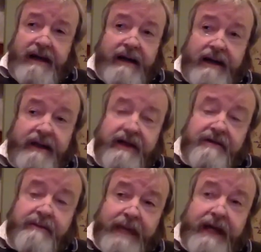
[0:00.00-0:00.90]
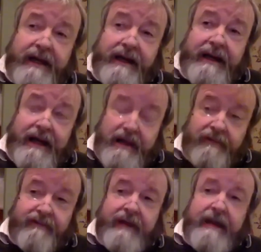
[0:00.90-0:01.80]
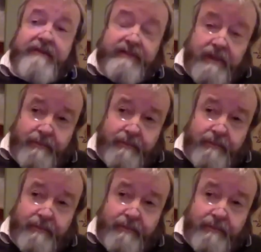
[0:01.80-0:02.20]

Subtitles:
and that's a big if